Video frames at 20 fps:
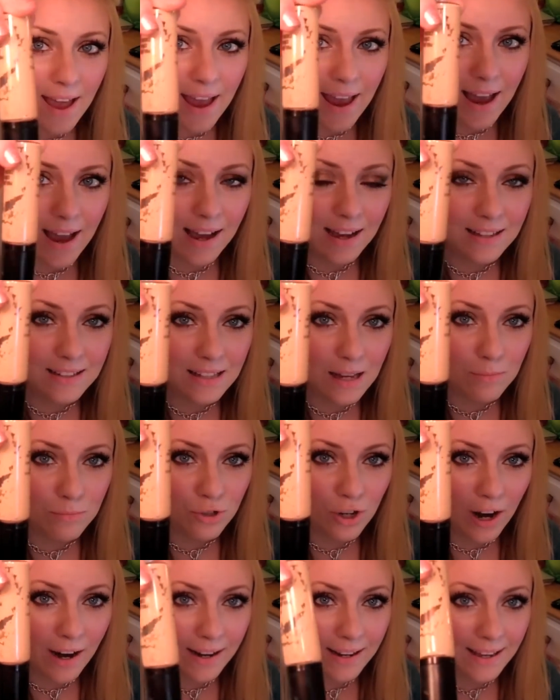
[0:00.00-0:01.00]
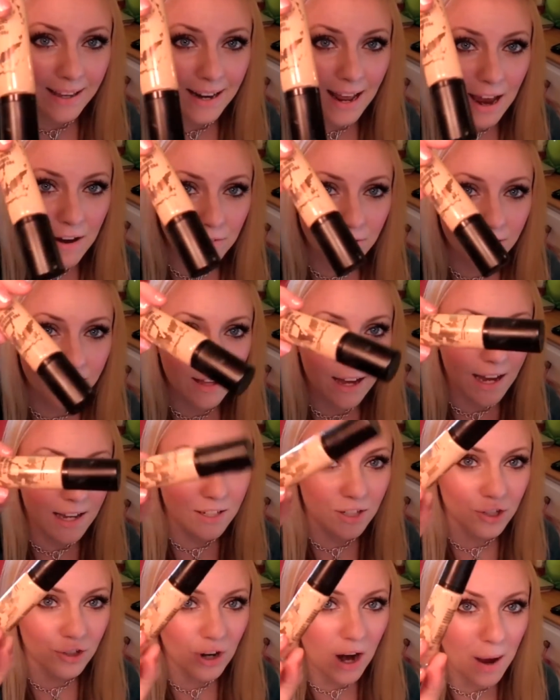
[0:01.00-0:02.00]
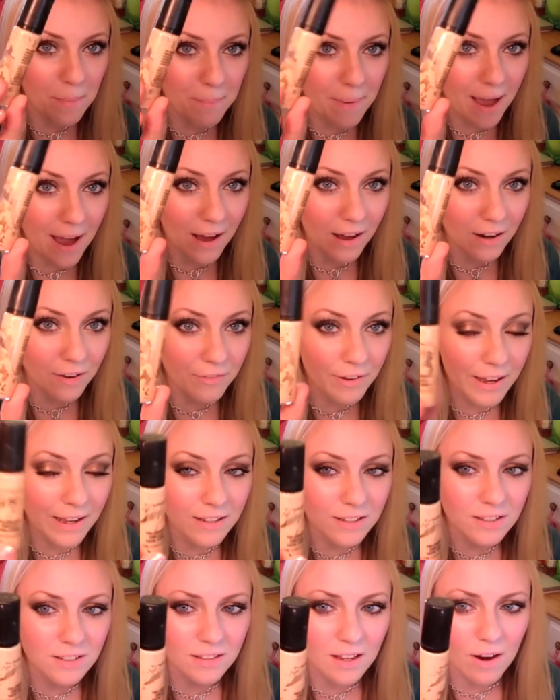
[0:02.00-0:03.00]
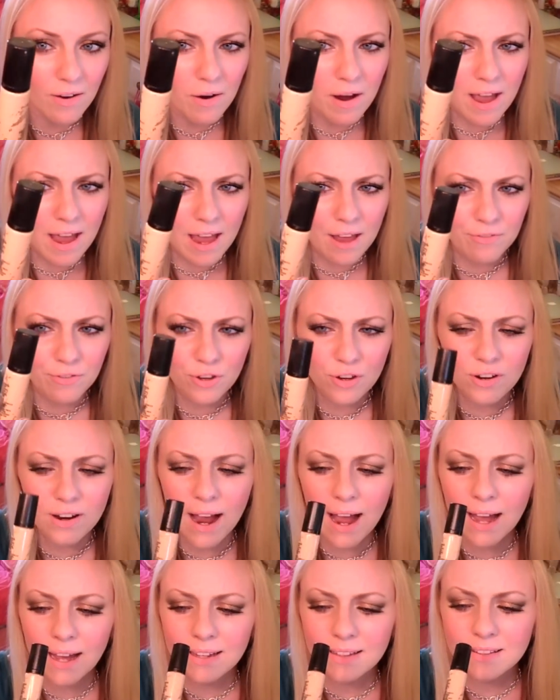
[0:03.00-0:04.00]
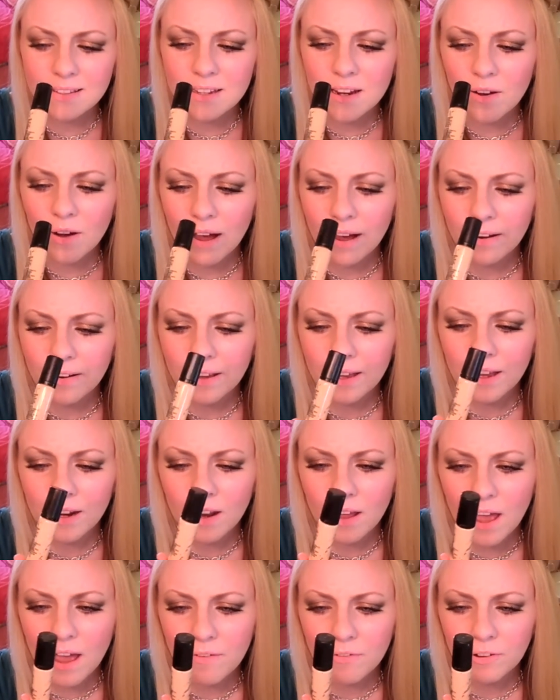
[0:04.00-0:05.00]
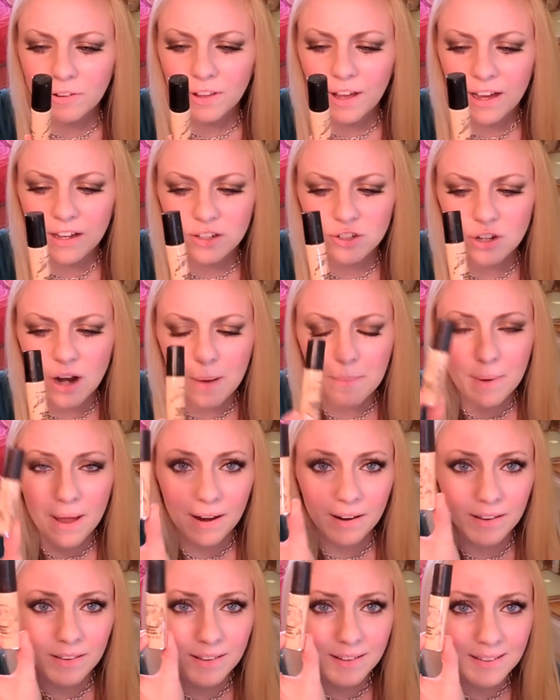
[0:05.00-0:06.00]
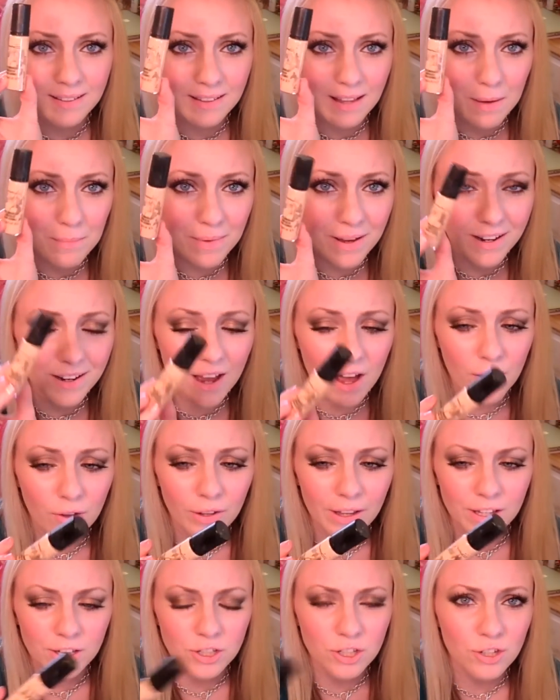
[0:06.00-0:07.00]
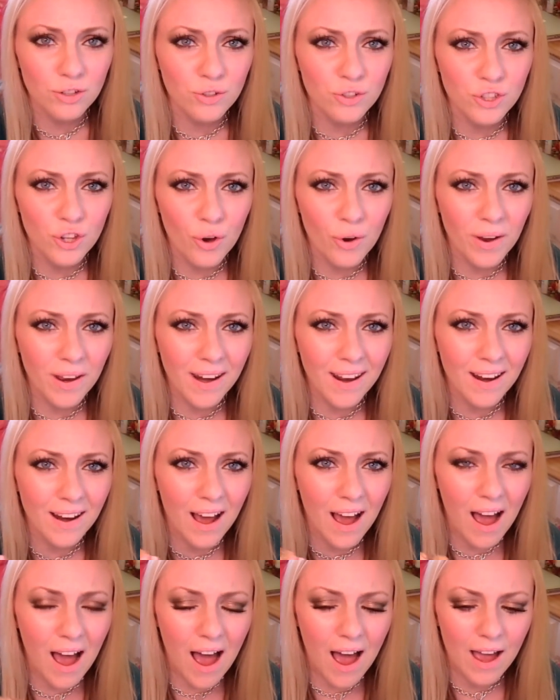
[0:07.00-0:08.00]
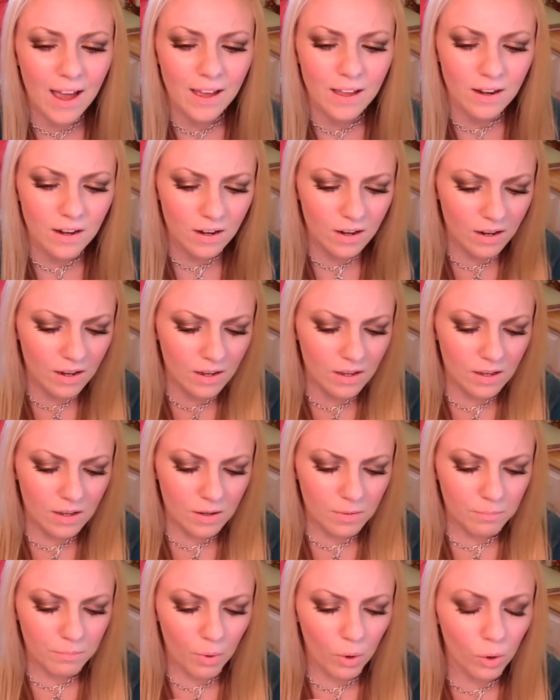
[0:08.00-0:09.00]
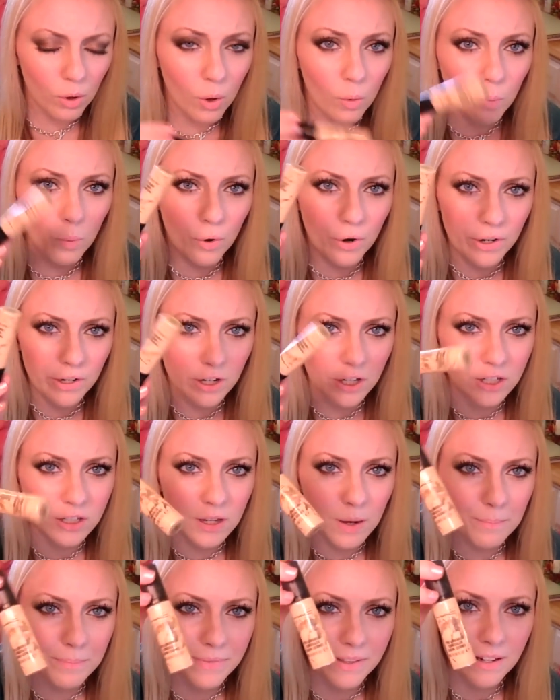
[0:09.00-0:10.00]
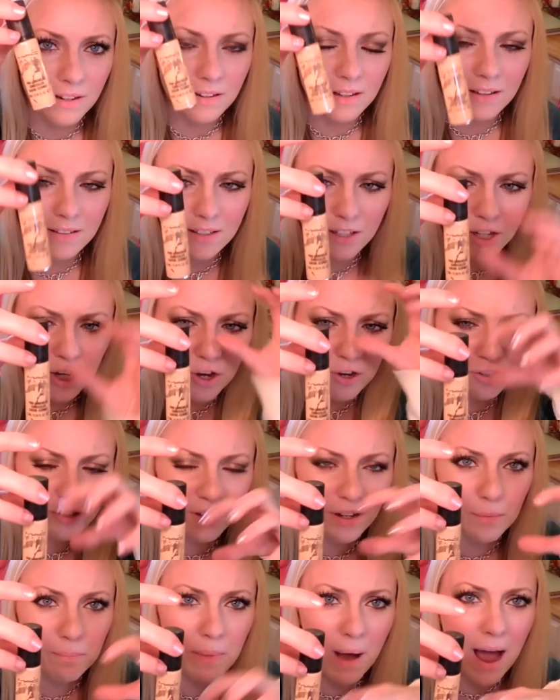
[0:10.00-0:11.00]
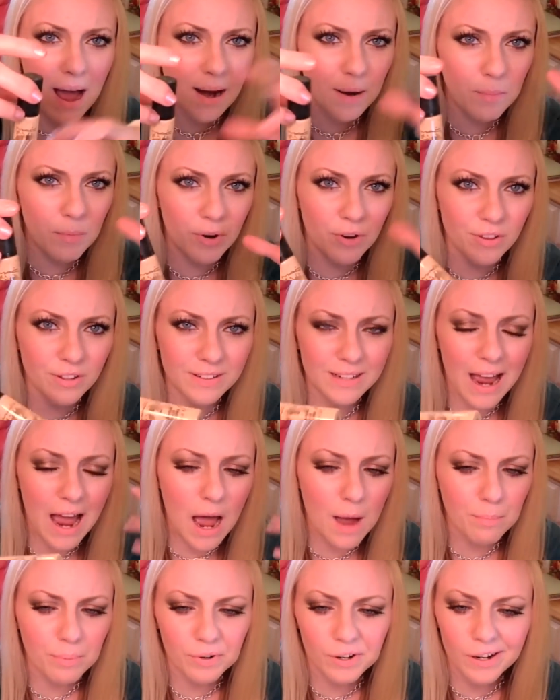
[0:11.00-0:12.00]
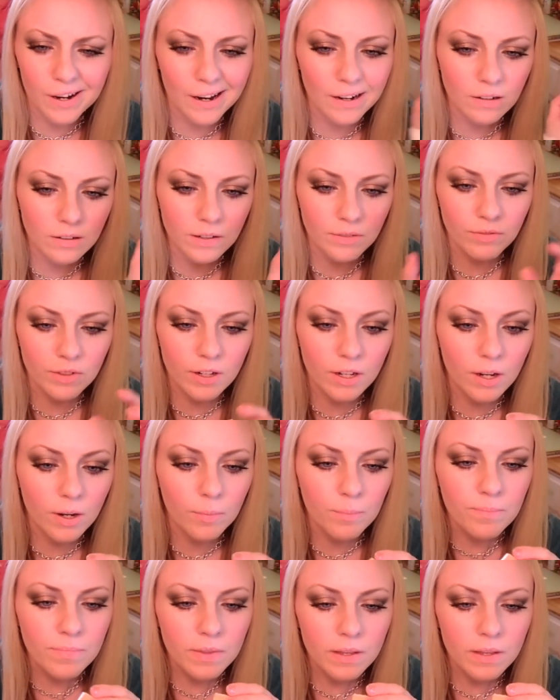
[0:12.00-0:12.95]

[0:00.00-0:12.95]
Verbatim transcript: And I'm trying to get every last drop out of it. So if you guys know how to get every last drop out of this, let me know. Like, do you soak it in a hot bowl of water or something? Does it go to the bottom or the top? Or I don't even know.